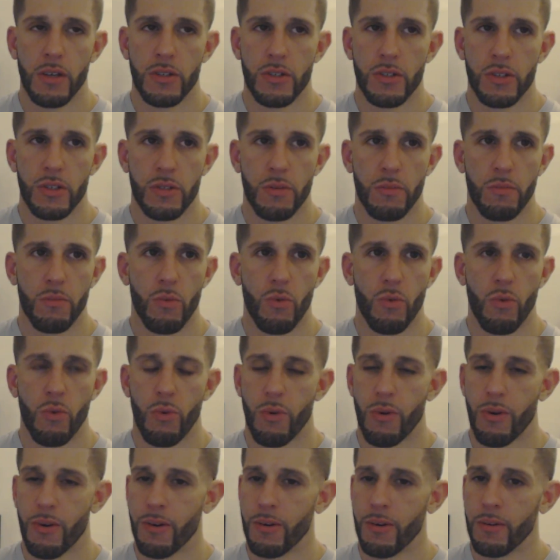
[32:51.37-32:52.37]
It's just a
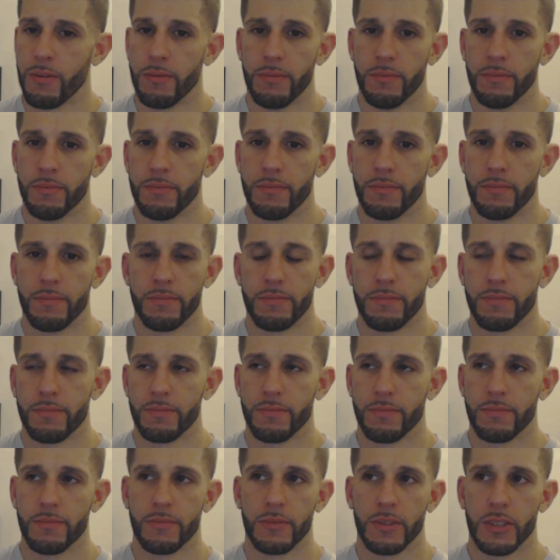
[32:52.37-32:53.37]
more,
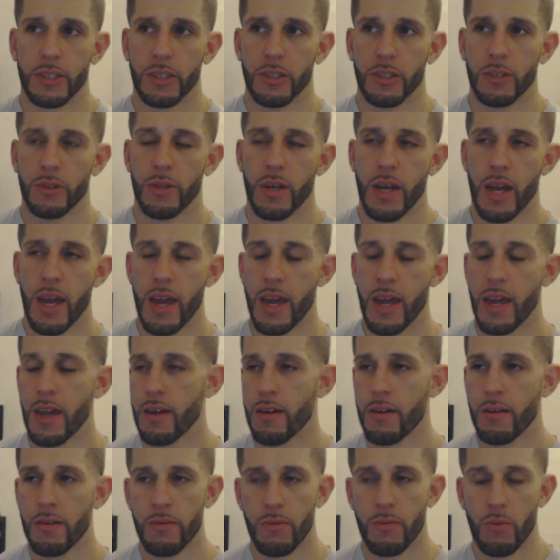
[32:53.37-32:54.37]

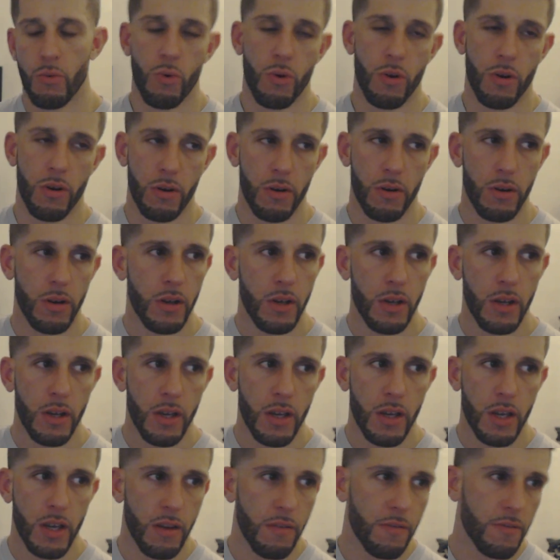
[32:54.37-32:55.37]
hey, or
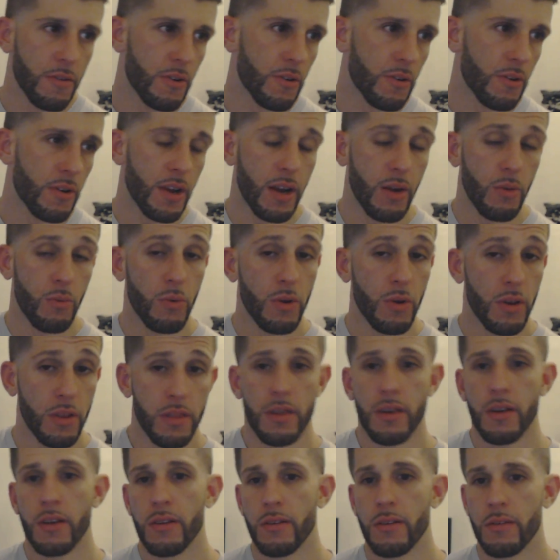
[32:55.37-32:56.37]
if you're not
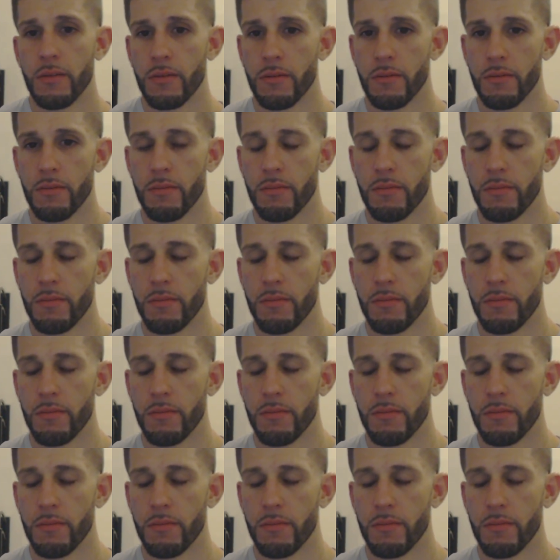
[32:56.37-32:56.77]
with it,